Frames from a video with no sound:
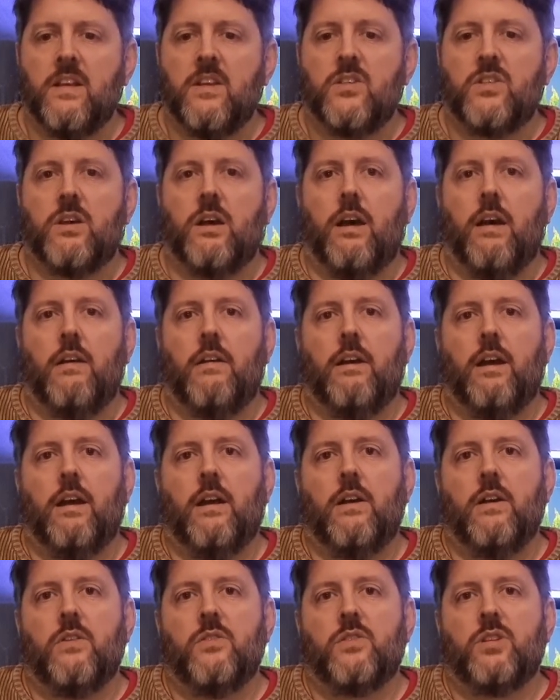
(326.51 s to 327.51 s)

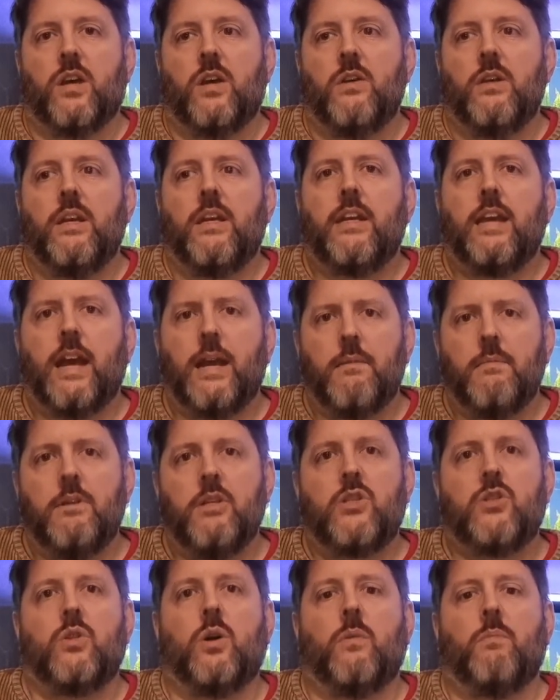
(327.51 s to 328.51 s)
So he can be
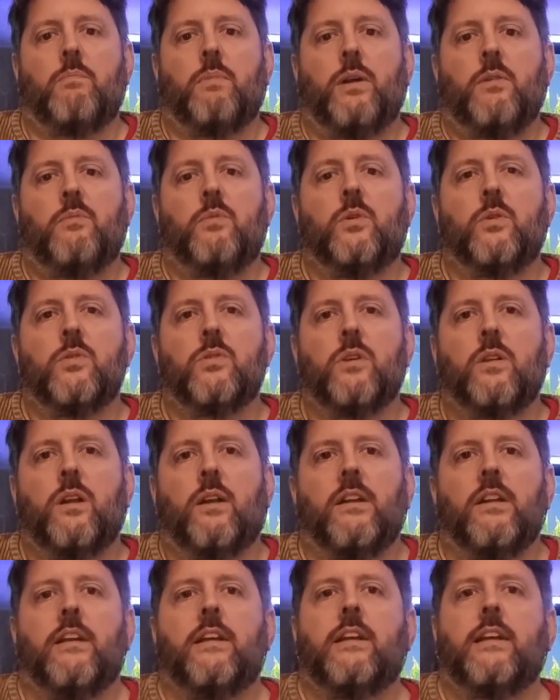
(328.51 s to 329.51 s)
stopped, but will
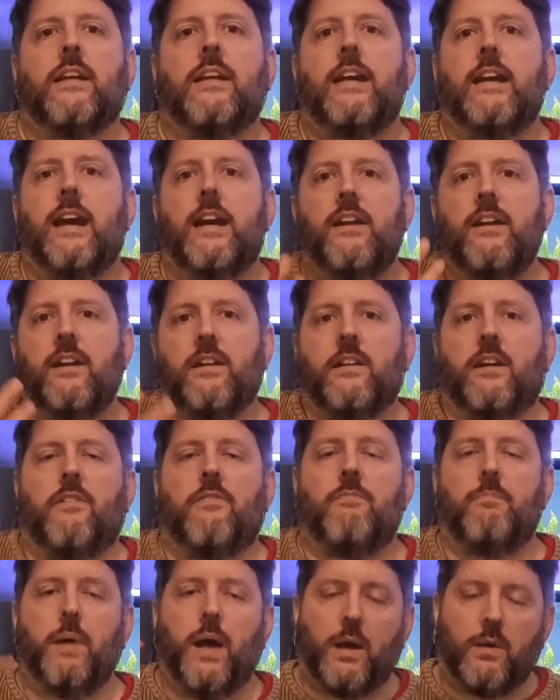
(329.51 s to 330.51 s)
Zolani carry
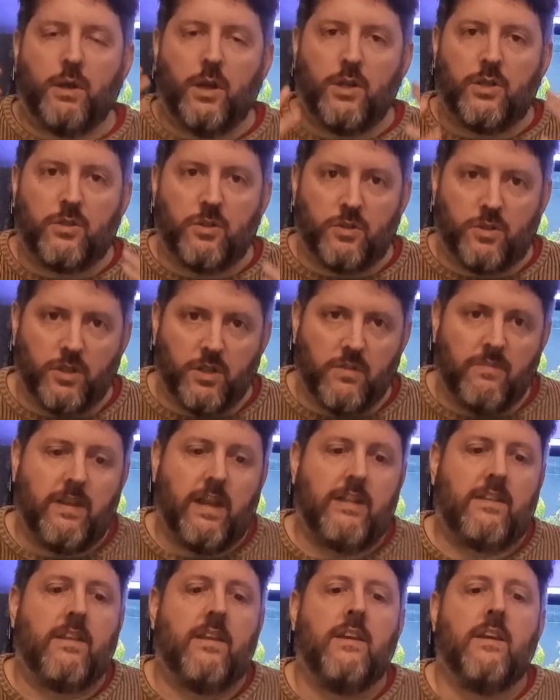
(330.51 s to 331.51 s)
enough power to do
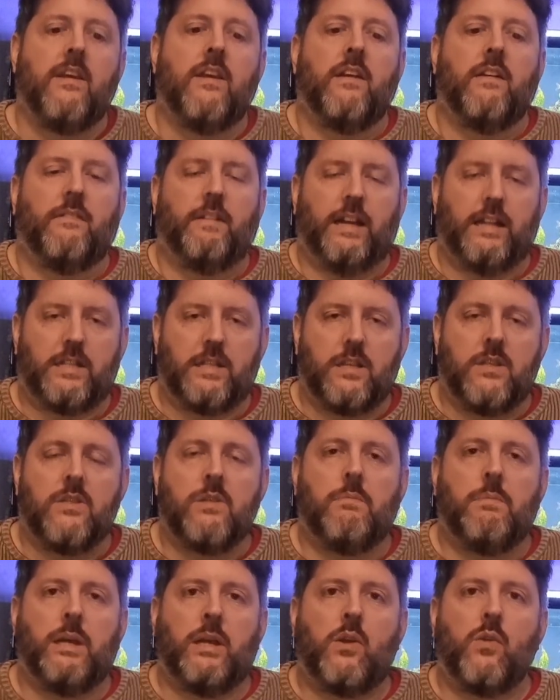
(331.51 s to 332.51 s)
that? That is
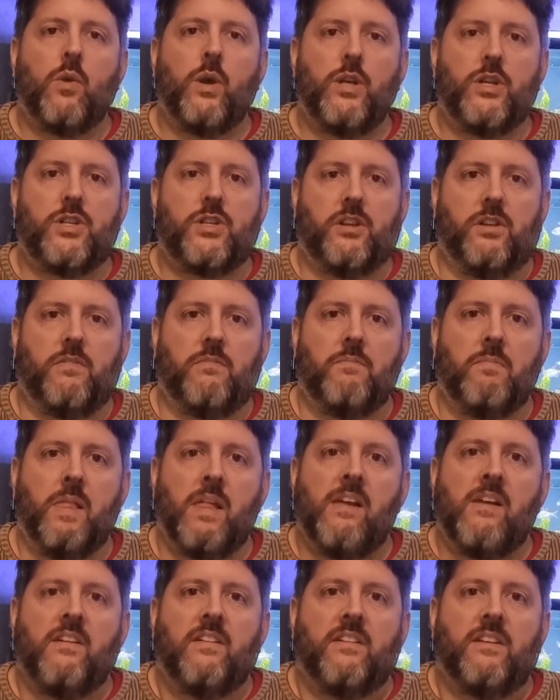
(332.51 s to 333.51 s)
a big question.
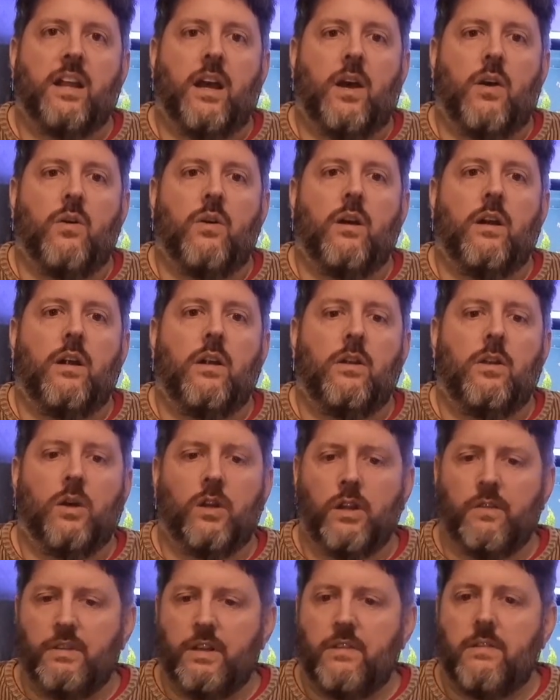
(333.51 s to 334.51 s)
Now, a
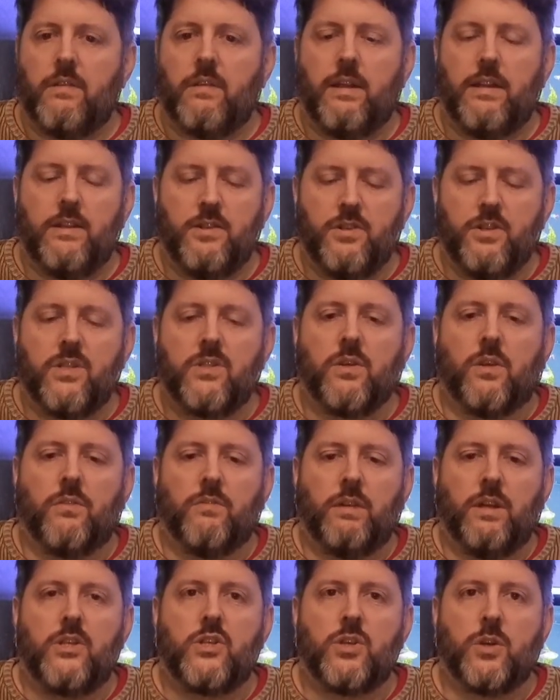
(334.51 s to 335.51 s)
lot of it hinges on
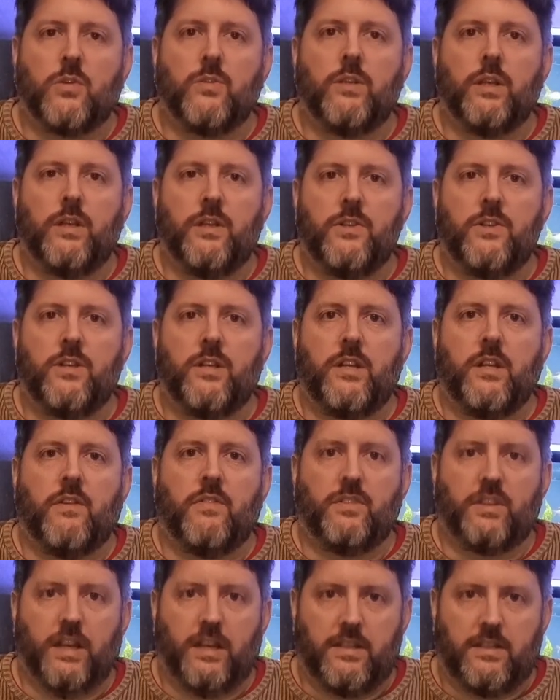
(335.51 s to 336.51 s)
that shoulder injury
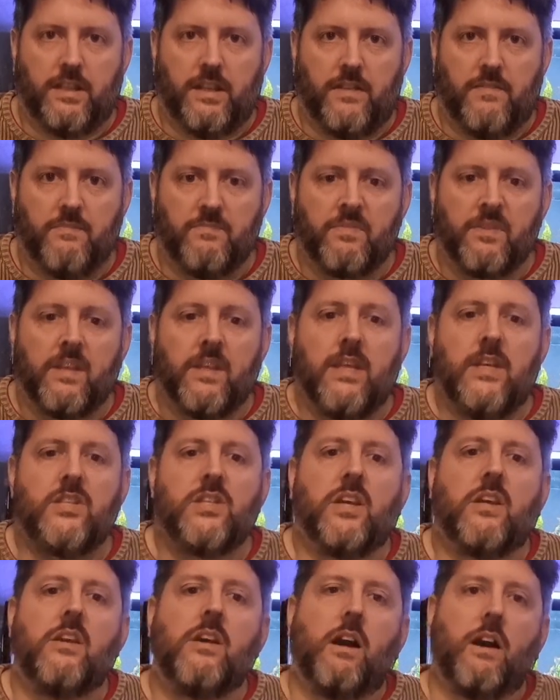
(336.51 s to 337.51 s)
of Tete. He's
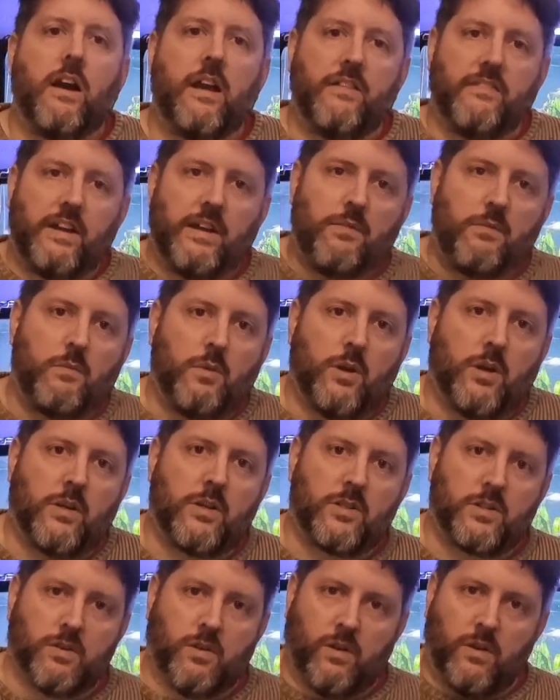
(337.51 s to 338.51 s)
a guy that
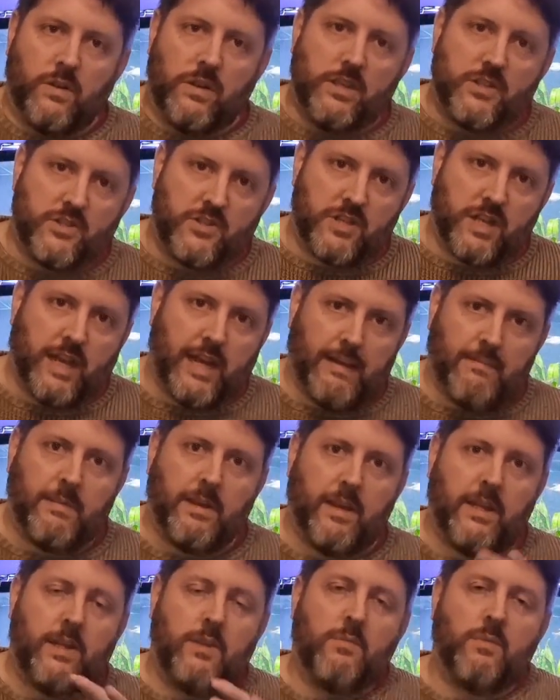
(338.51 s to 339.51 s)
works on his
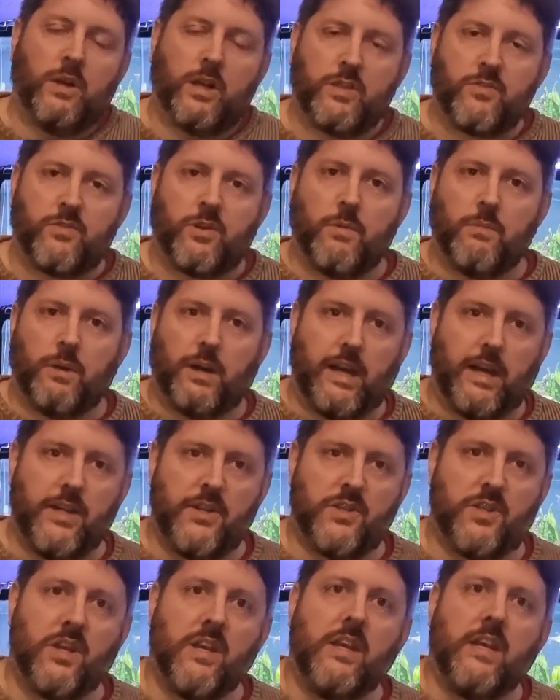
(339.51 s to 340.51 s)
jab and he works from
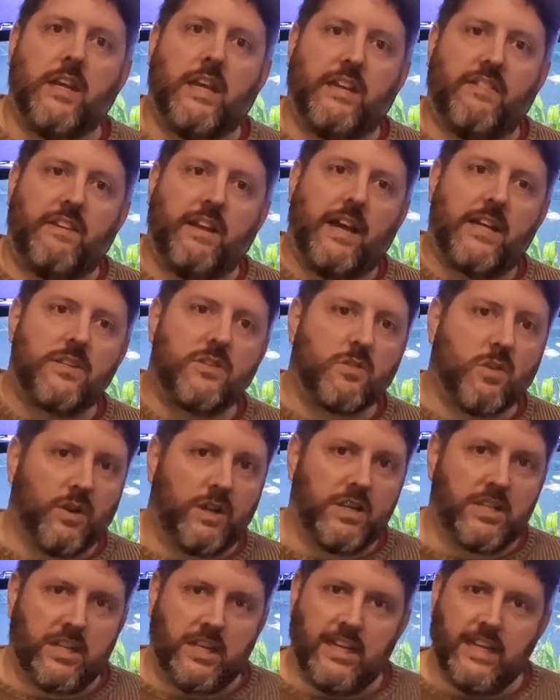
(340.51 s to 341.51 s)
range. If he hasn't got
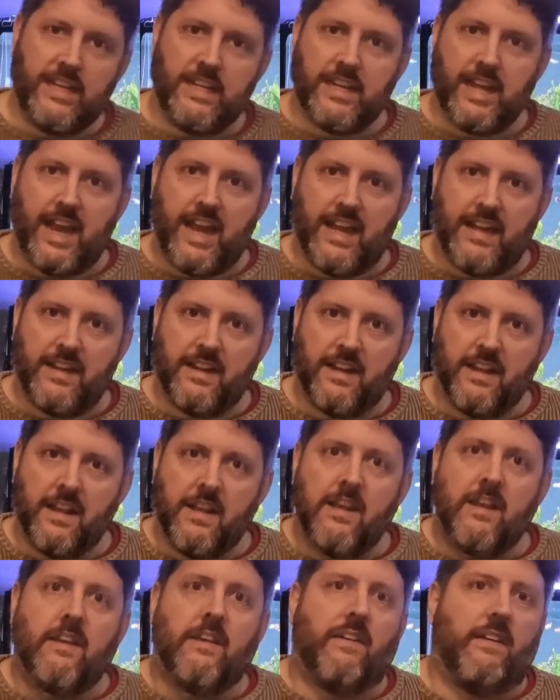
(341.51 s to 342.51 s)
his lead hand,
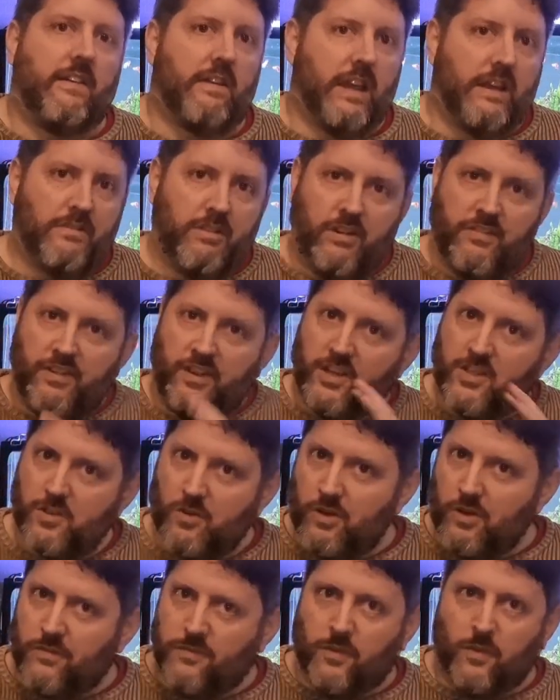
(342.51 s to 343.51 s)
everything
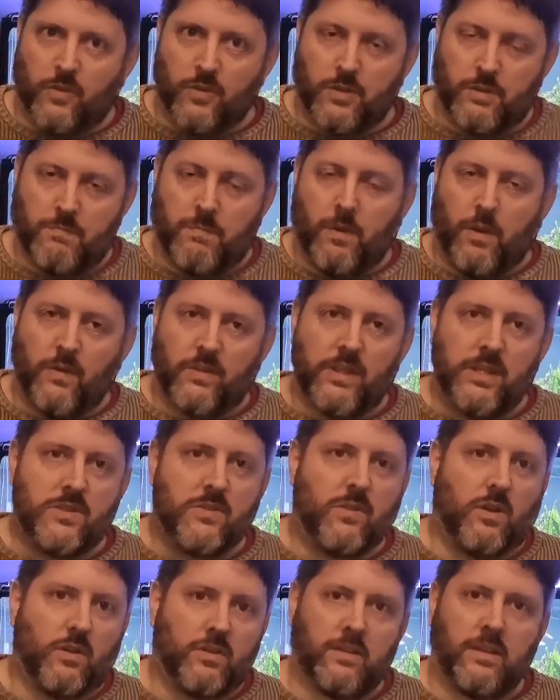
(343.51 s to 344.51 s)
sort of falls apart. He's
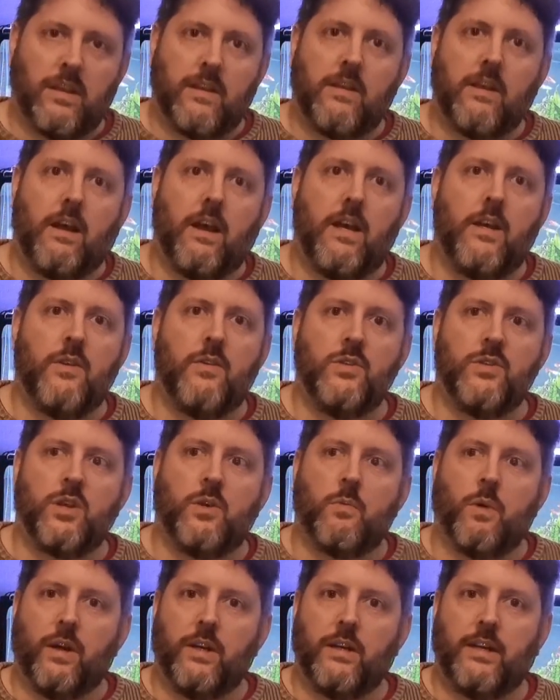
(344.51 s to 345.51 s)
not a guy who's a
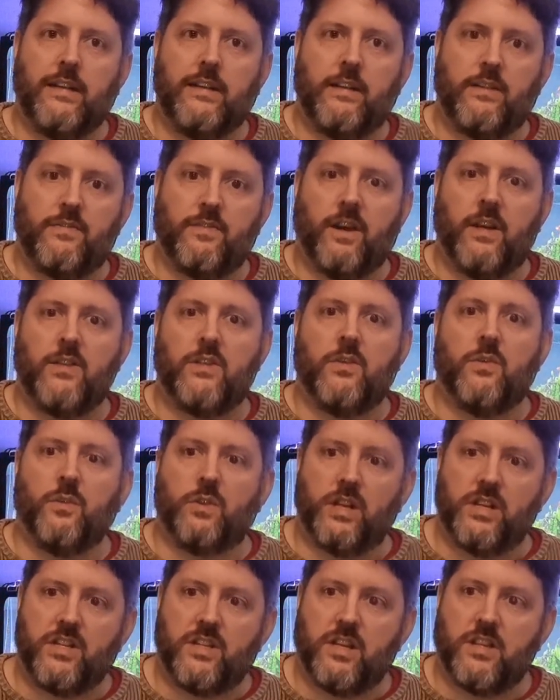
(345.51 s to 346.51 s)
one-handed fighter who
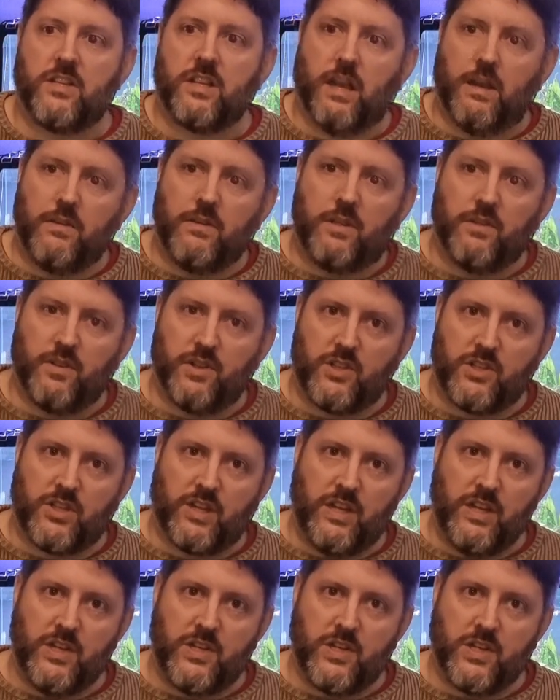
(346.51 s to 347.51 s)
can just go into the
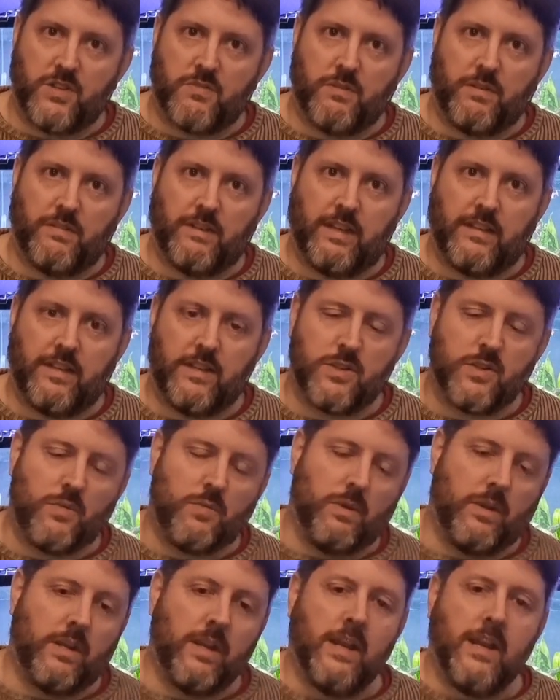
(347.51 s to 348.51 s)
trenches when that doesn't
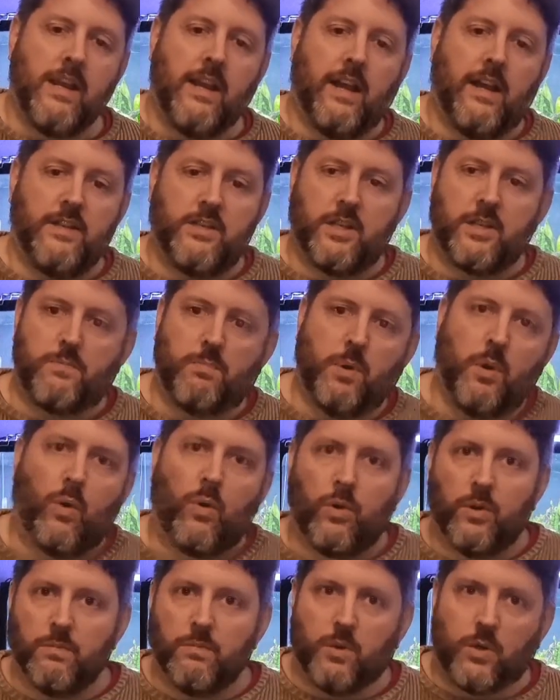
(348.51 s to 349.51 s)
work and just
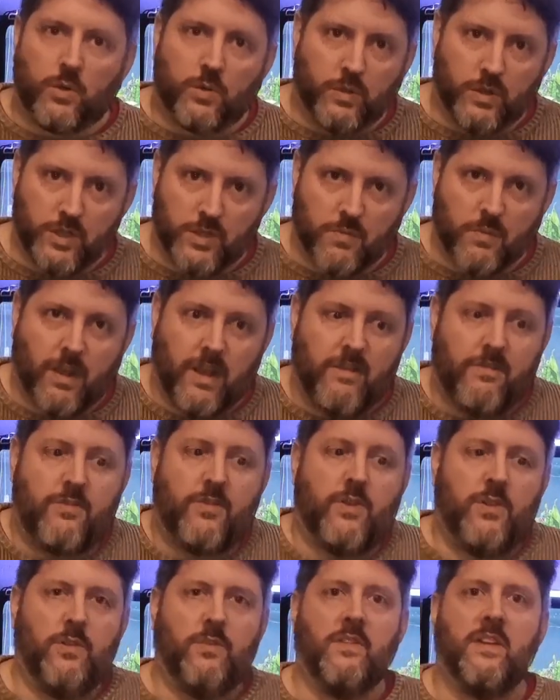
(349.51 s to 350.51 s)
brawl and maul his way
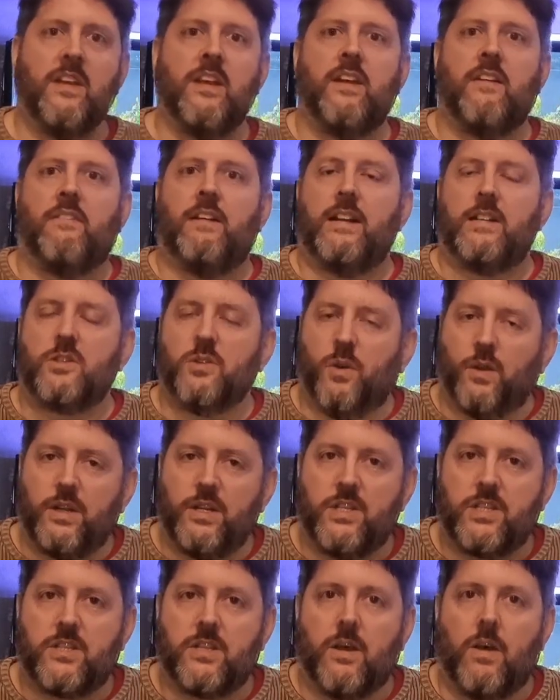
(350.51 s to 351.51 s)
through. That's not
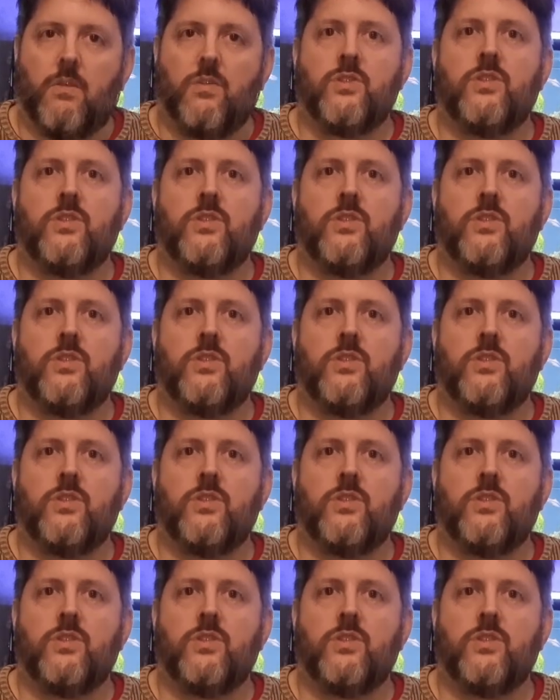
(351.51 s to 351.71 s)
his style.